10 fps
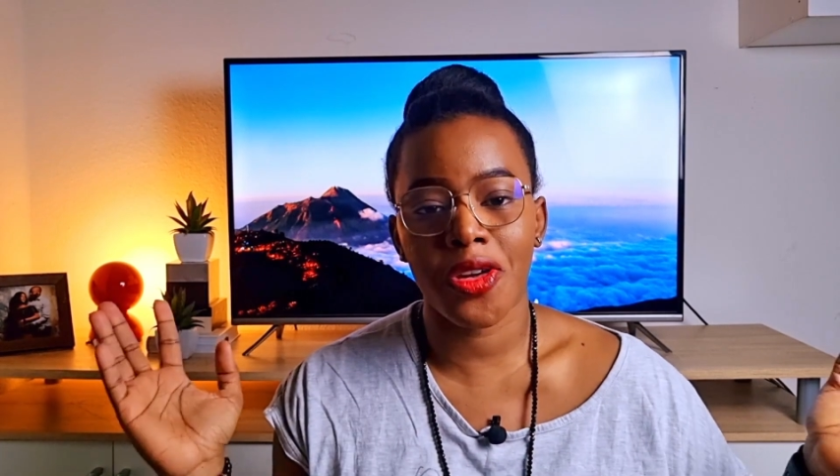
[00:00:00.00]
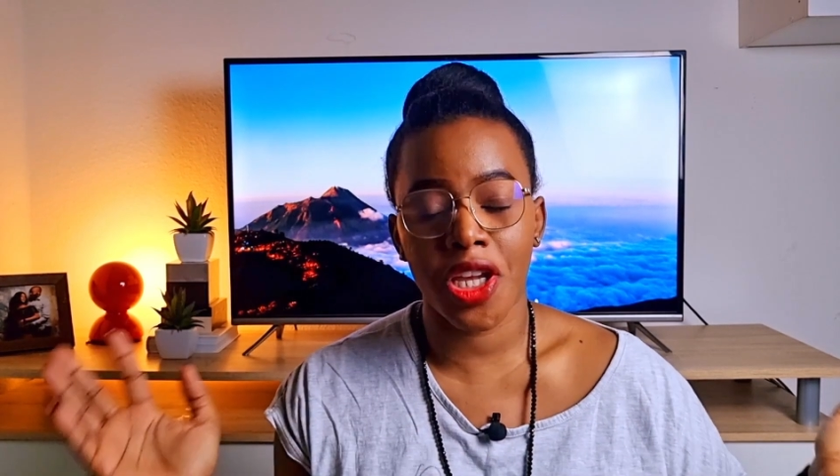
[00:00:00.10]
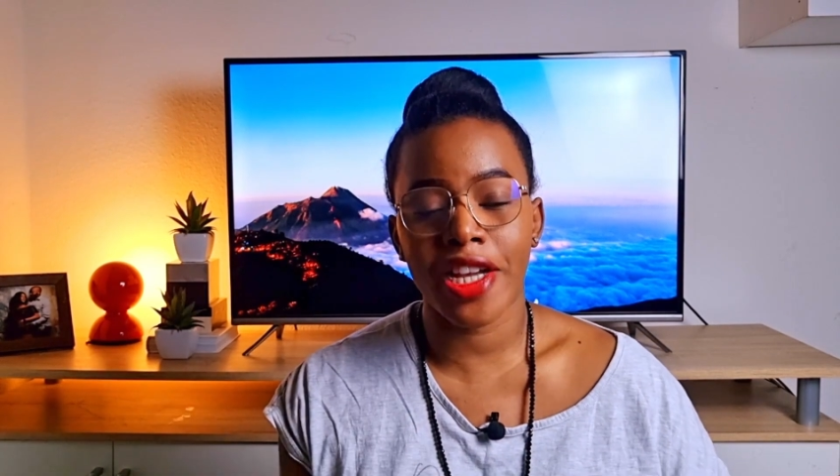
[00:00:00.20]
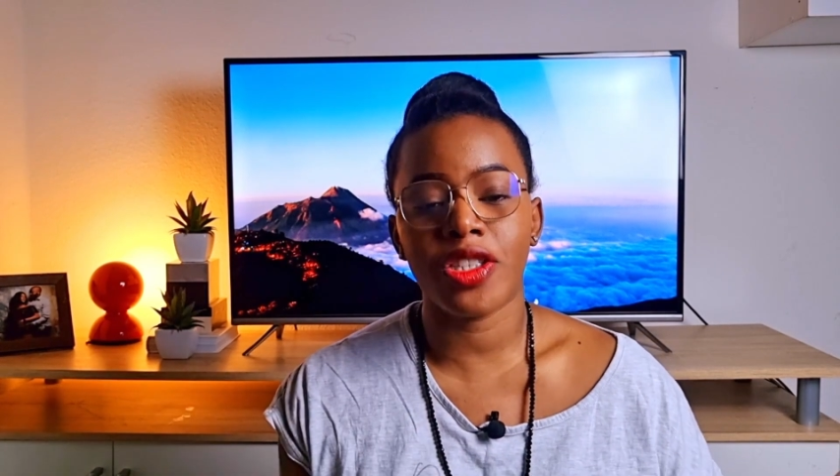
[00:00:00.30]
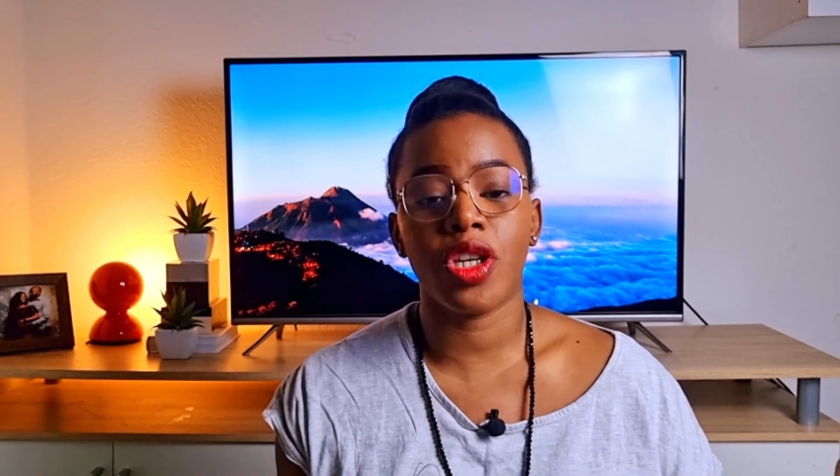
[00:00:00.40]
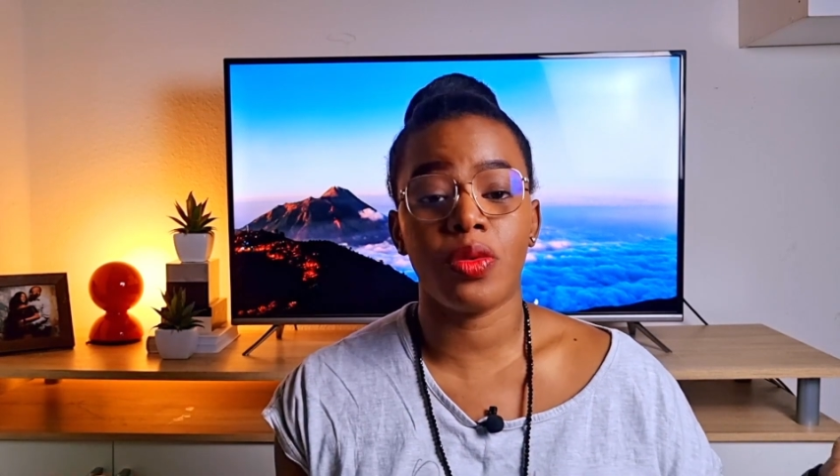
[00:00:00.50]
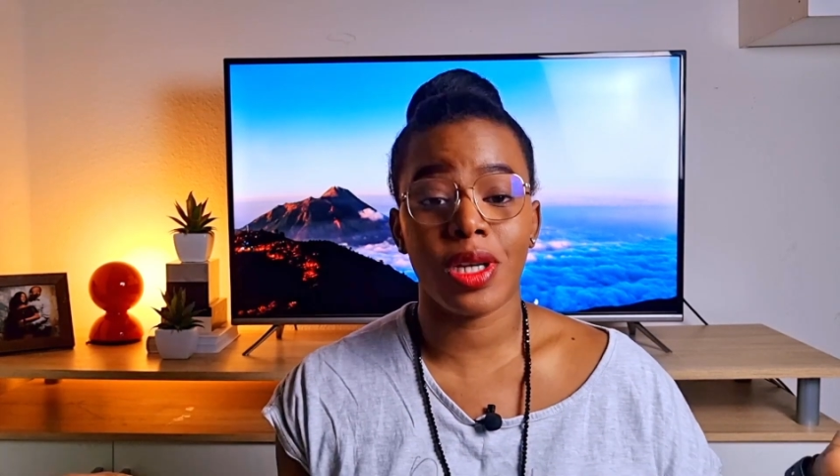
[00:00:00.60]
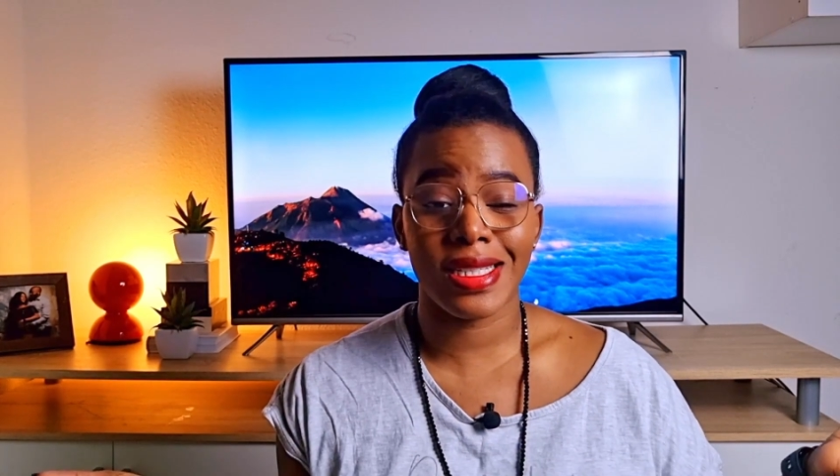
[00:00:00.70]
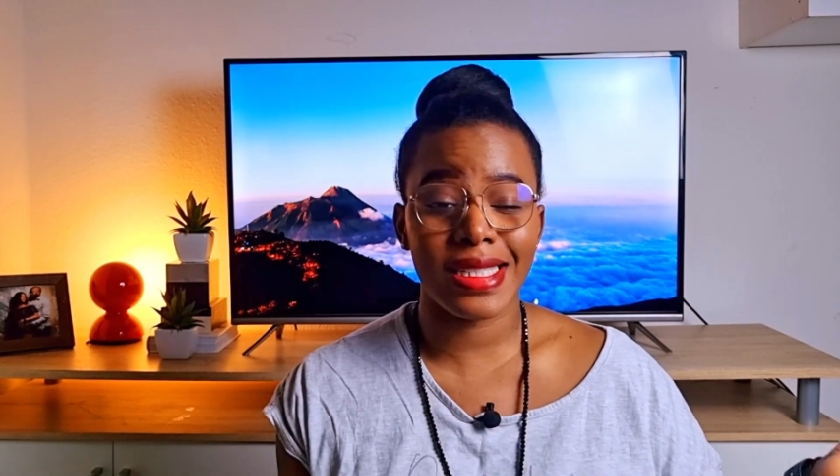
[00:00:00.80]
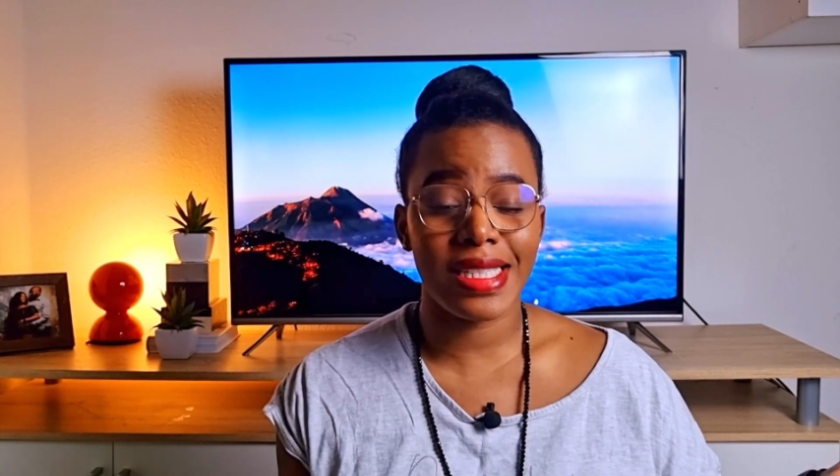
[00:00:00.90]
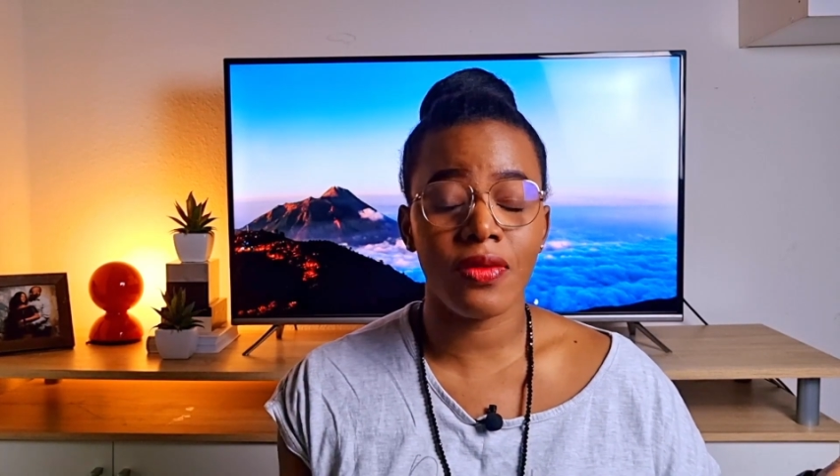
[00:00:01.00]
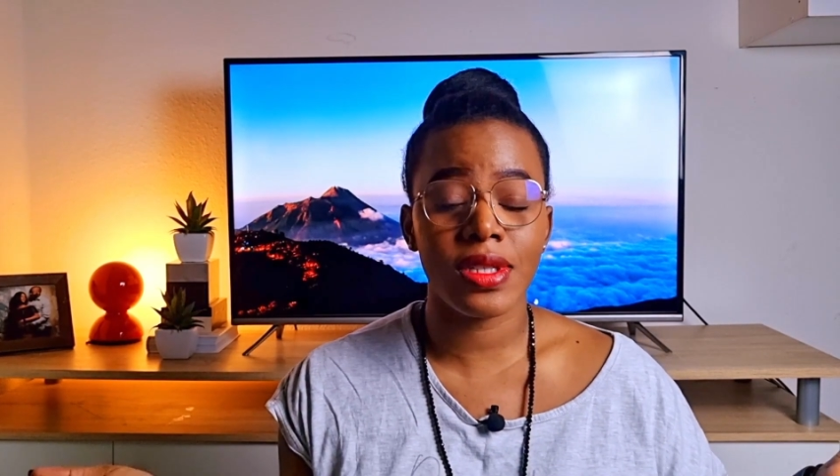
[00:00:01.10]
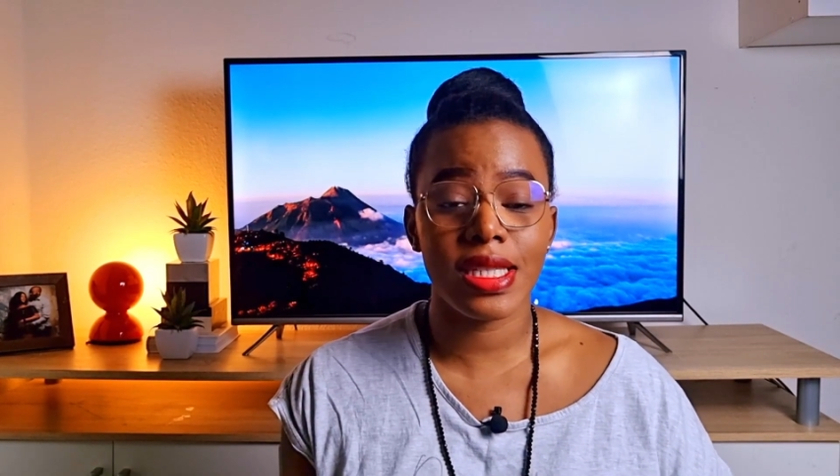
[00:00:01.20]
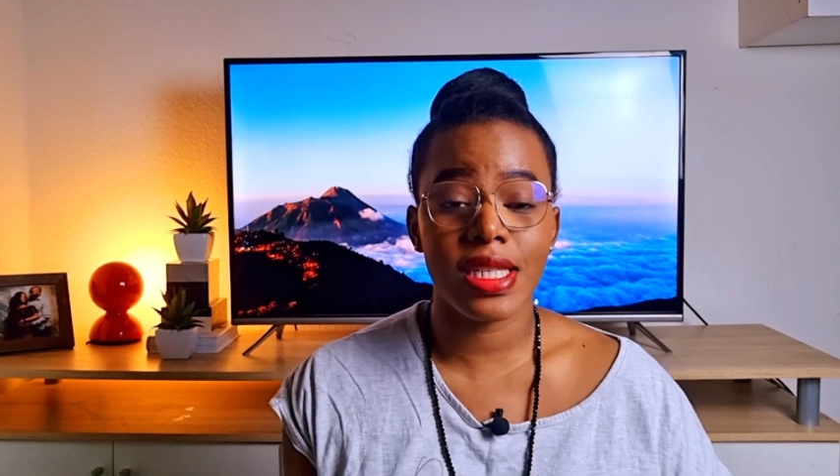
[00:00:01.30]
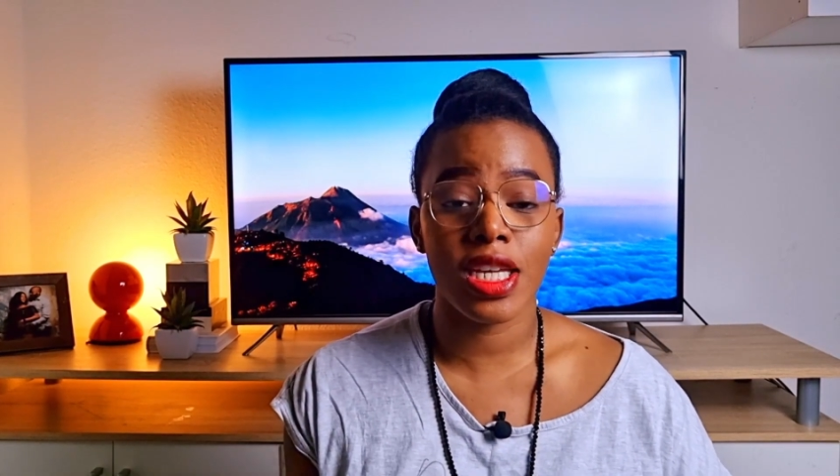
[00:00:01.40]

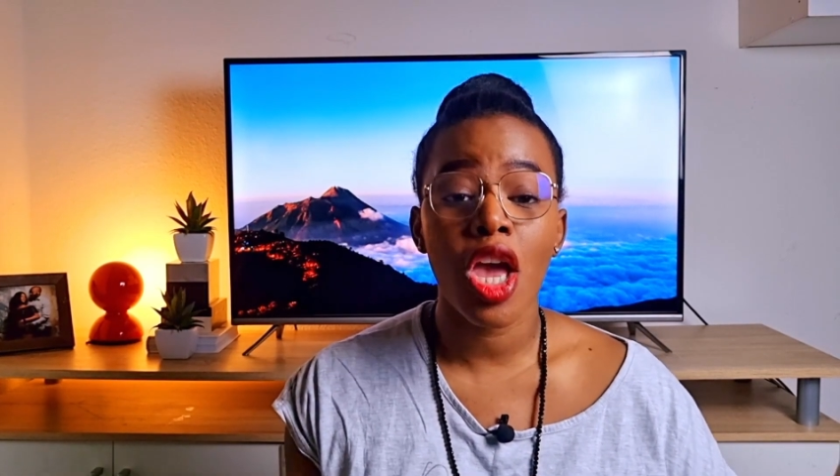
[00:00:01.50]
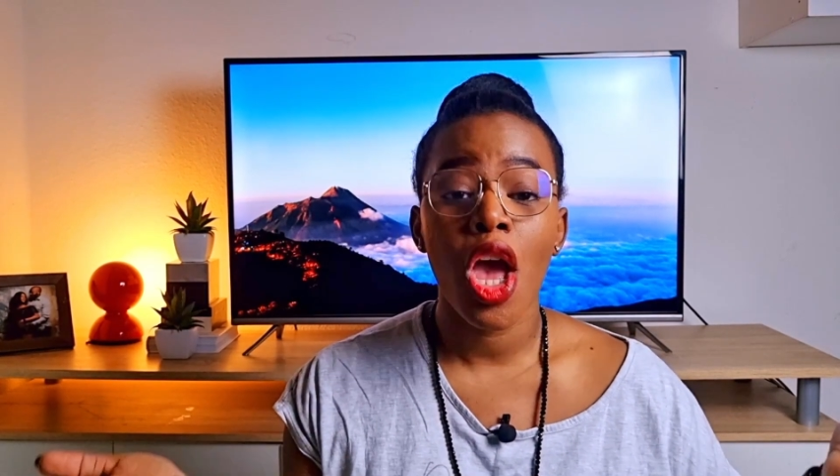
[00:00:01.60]
870